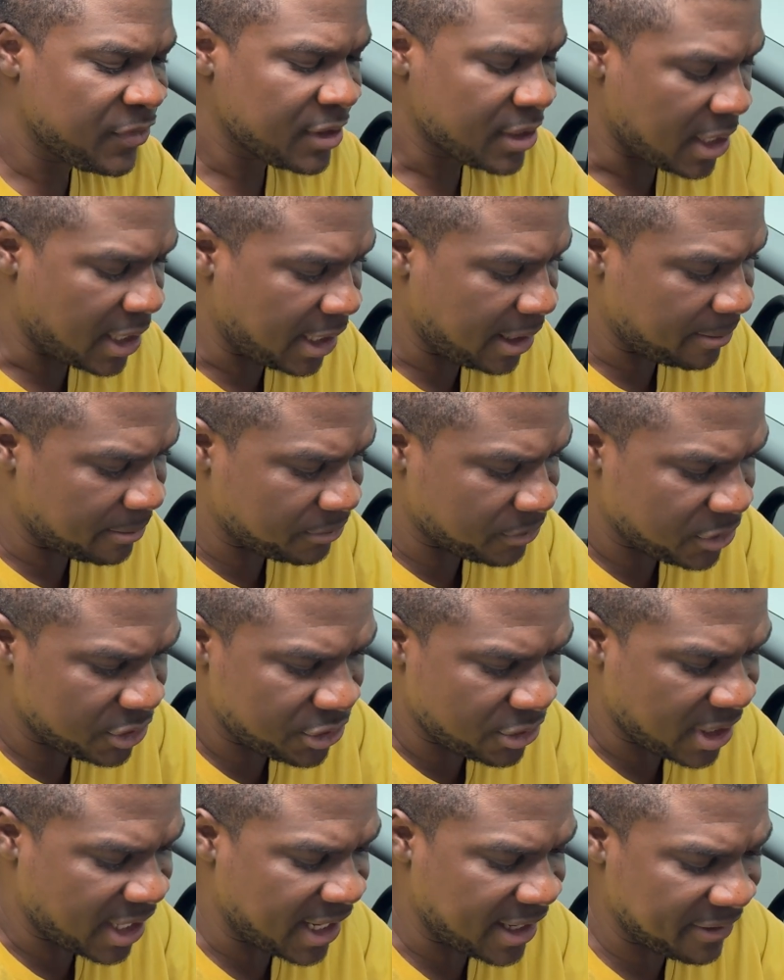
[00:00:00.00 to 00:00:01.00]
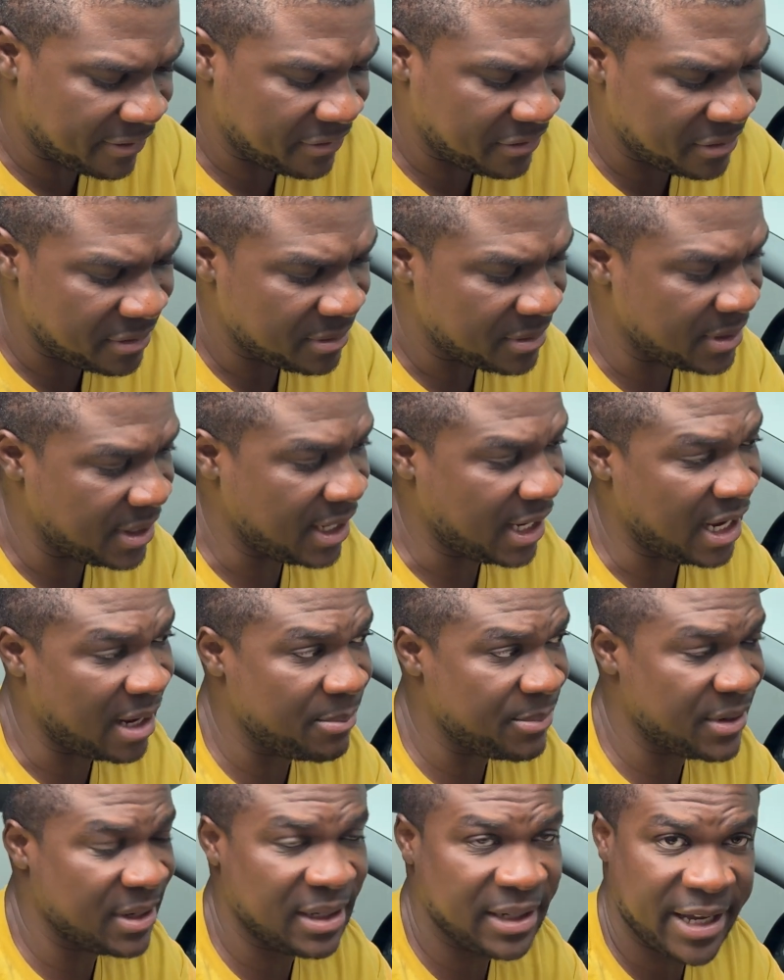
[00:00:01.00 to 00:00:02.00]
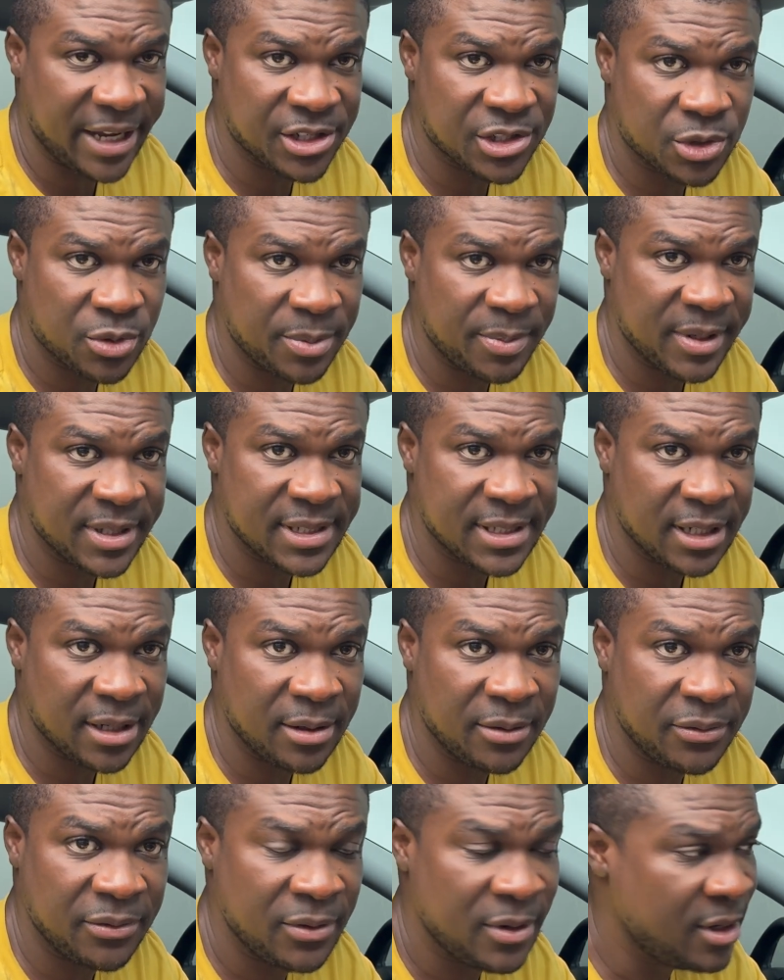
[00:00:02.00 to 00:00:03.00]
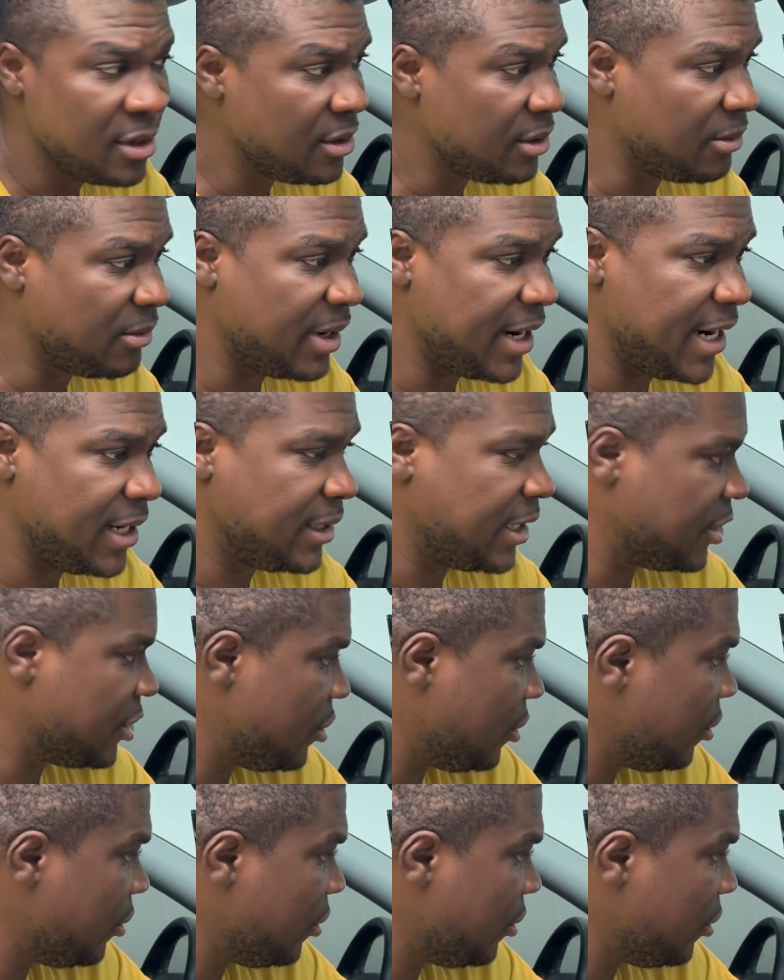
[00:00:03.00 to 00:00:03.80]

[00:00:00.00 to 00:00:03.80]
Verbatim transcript: Um, you have the ambient light strip itself, right, that you're